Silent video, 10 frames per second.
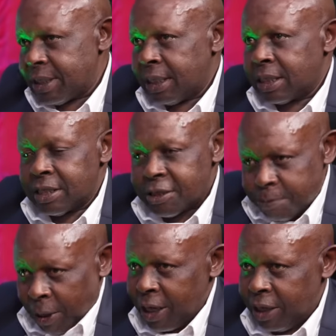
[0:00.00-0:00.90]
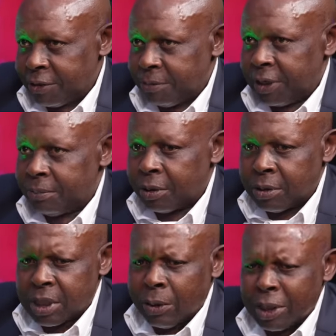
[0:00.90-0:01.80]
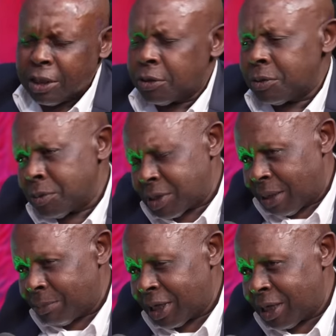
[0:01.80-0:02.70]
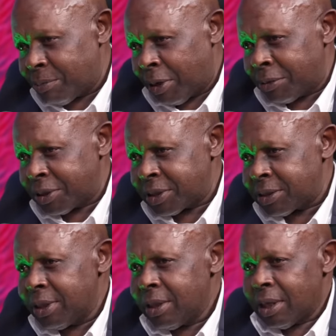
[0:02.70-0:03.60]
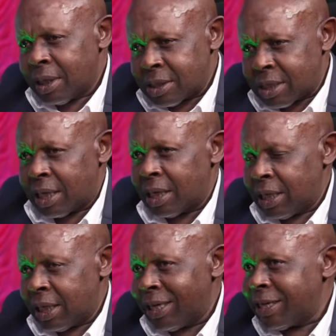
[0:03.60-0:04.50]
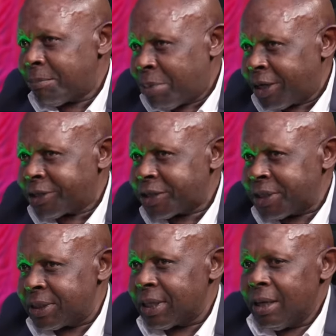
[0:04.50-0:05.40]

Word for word: It inspired me because I wanted to do something about it. I suddenly had a passion.